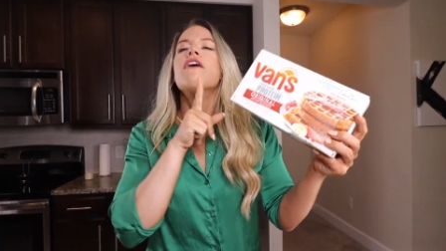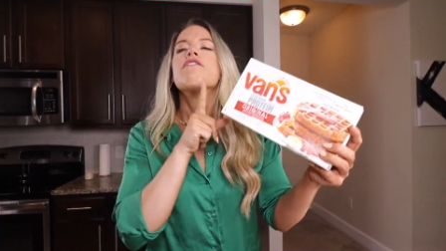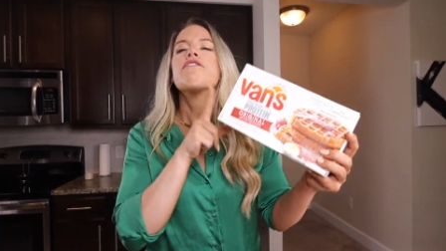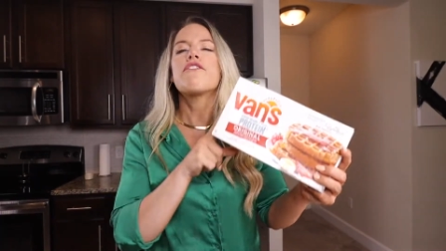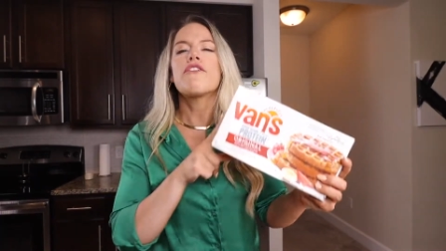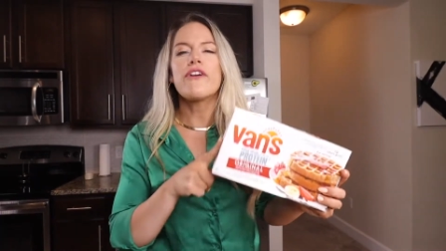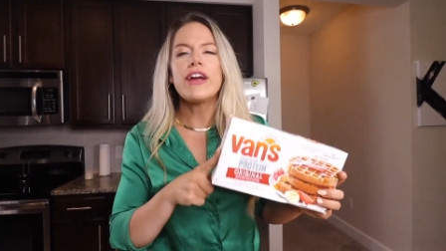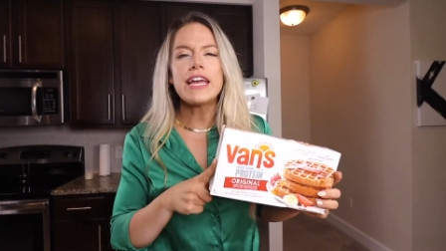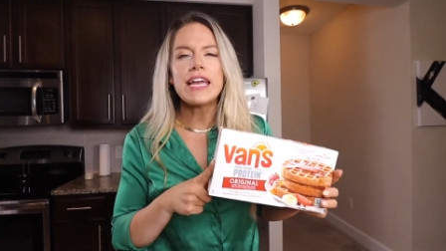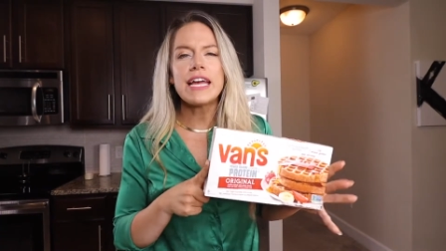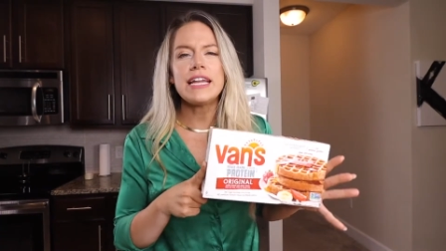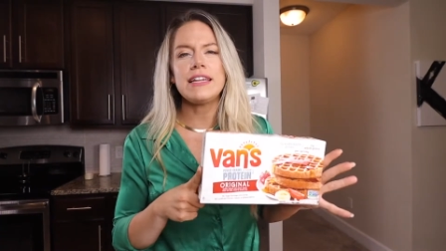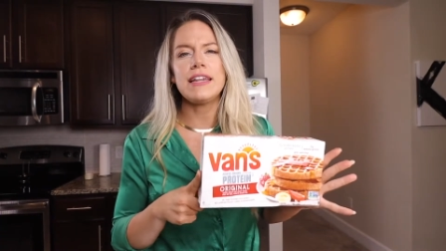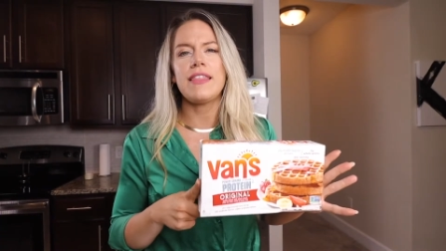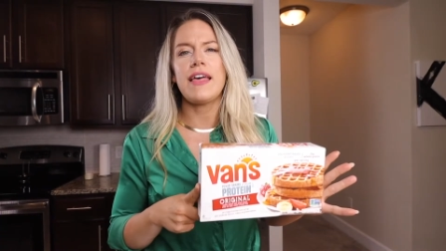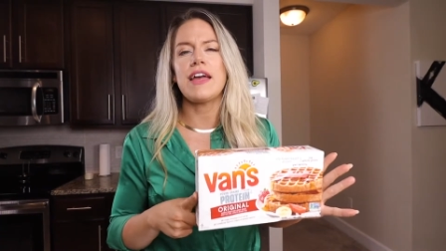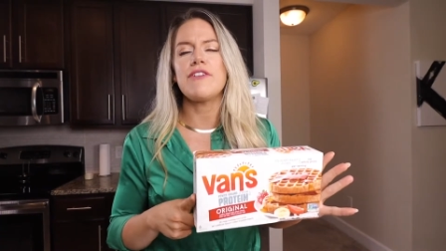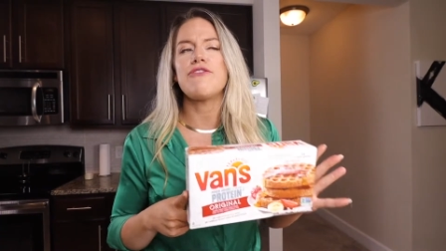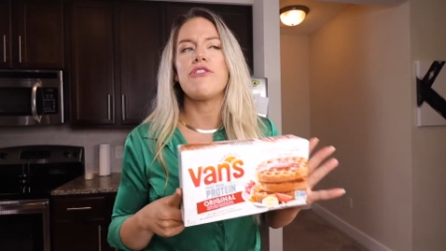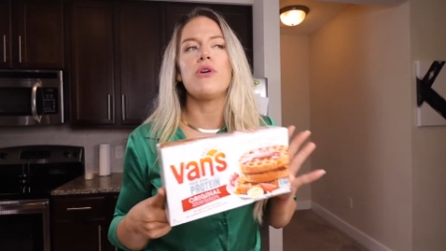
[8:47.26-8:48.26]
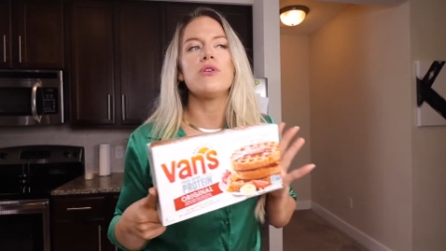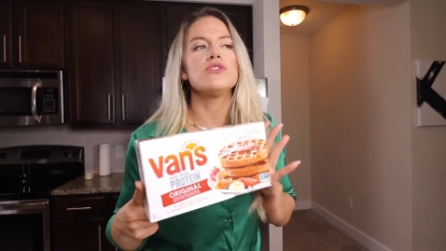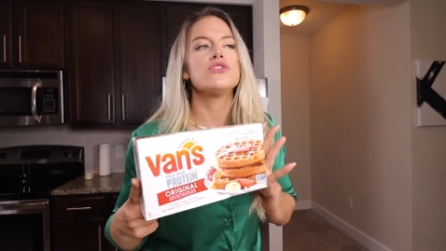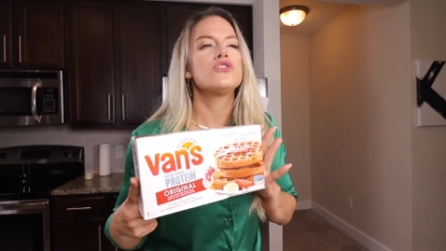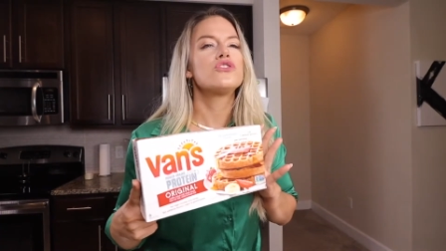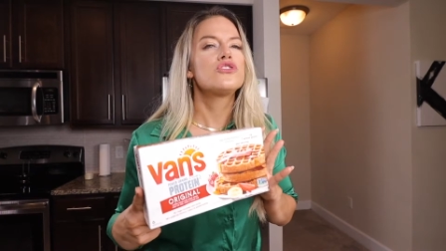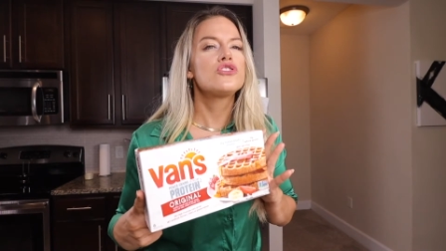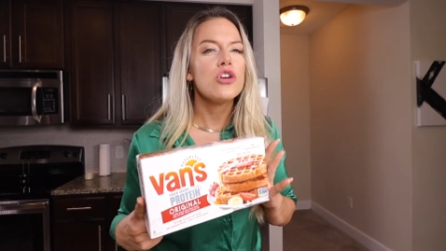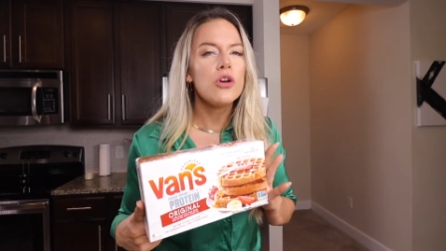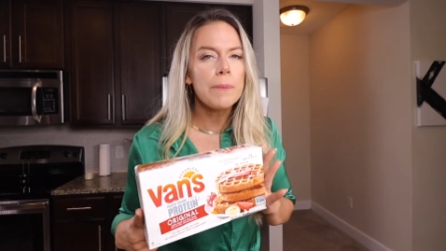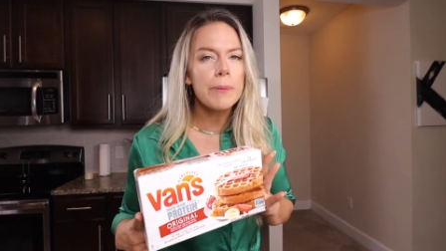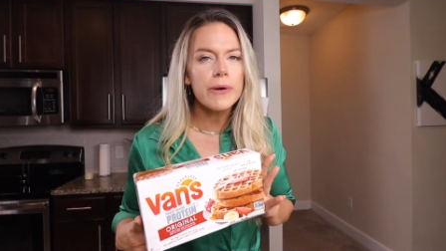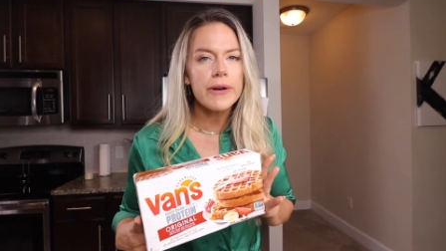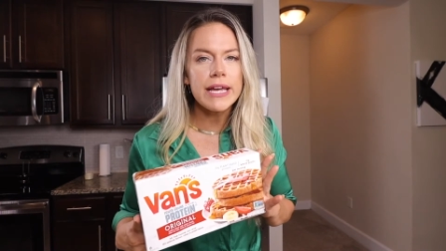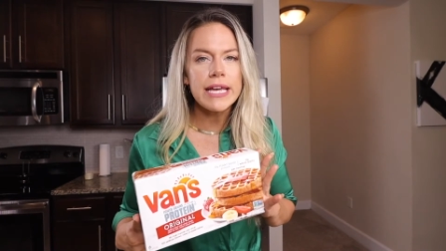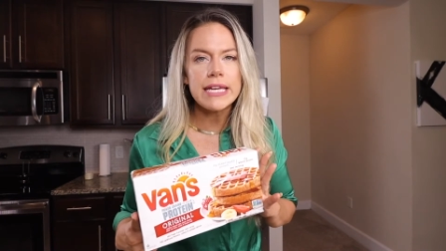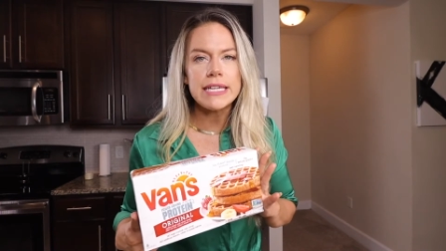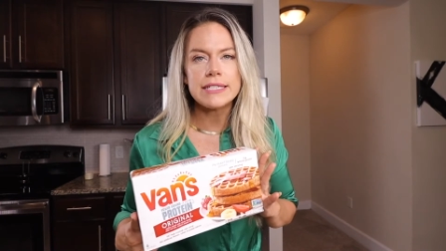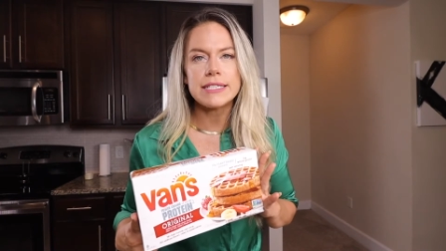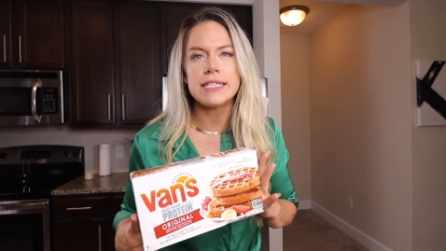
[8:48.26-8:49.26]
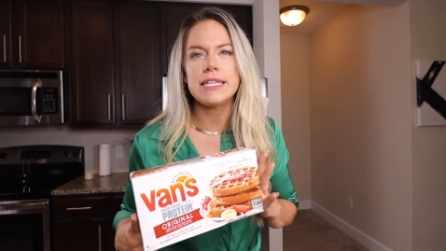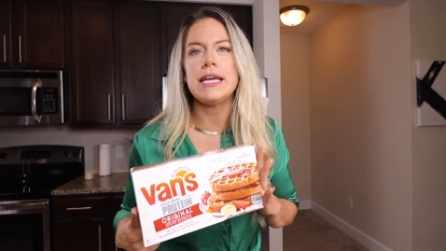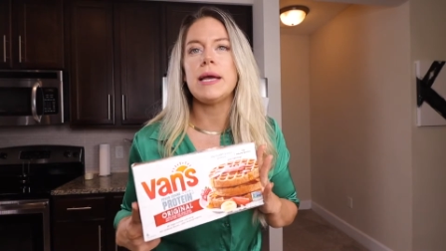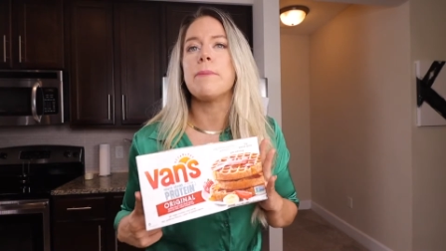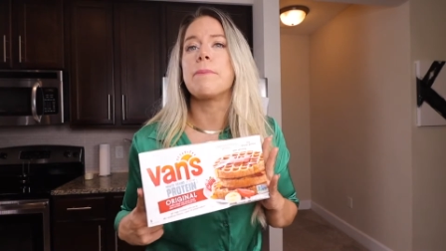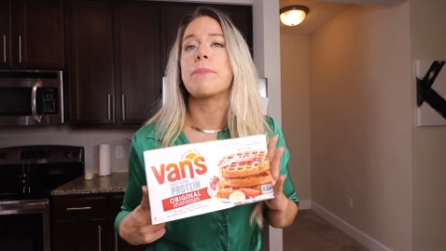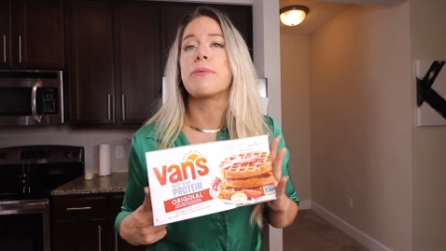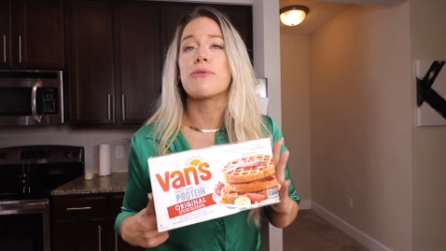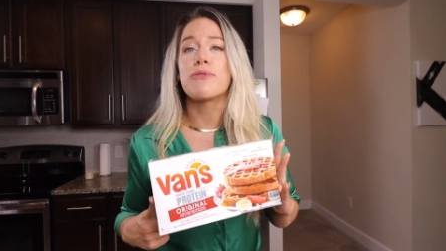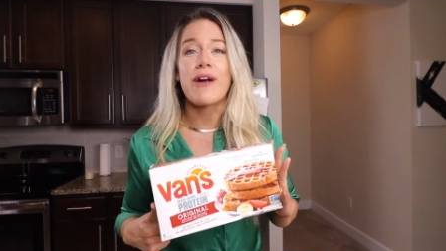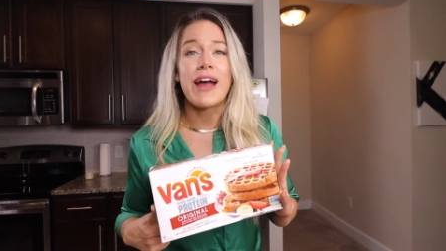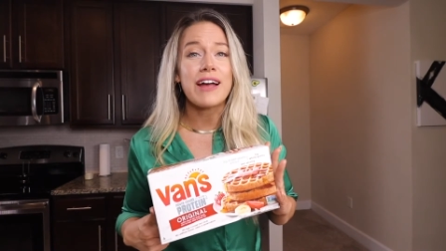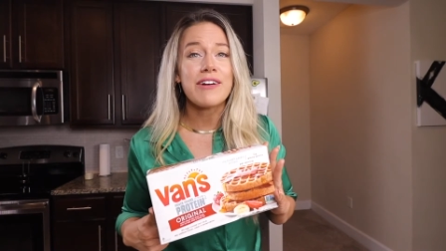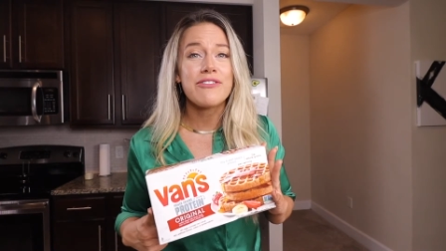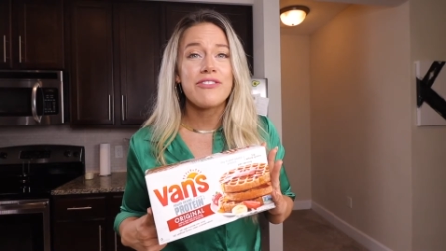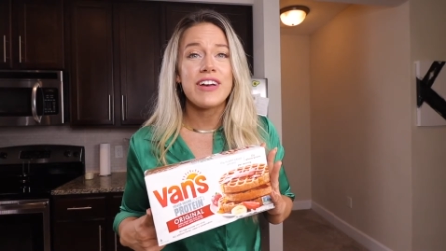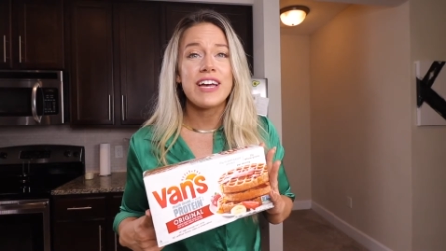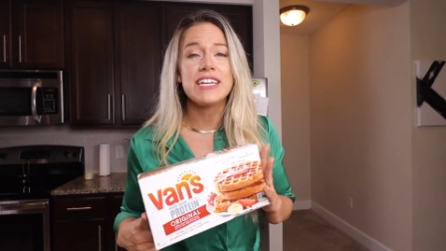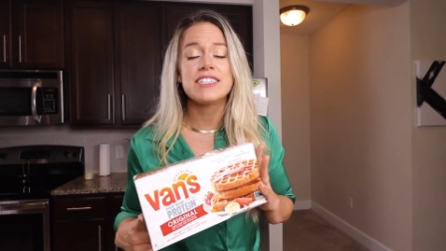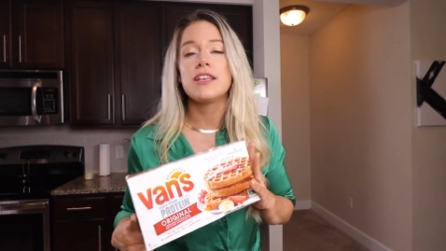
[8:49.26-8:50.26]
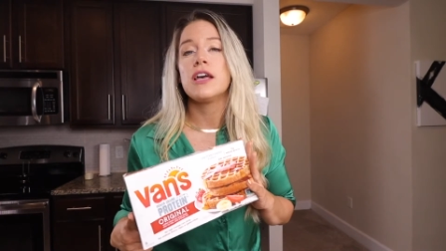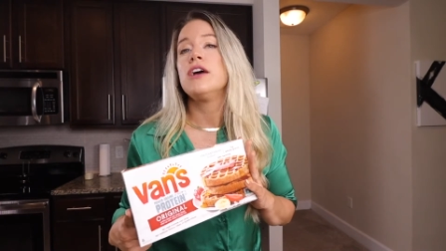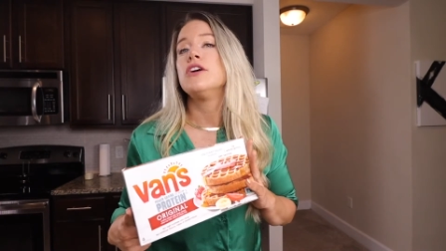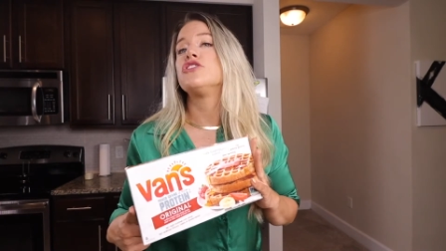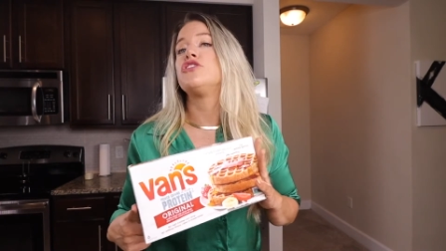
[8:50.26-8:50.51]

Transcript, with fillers: Freaking delightful, super easy breakfast,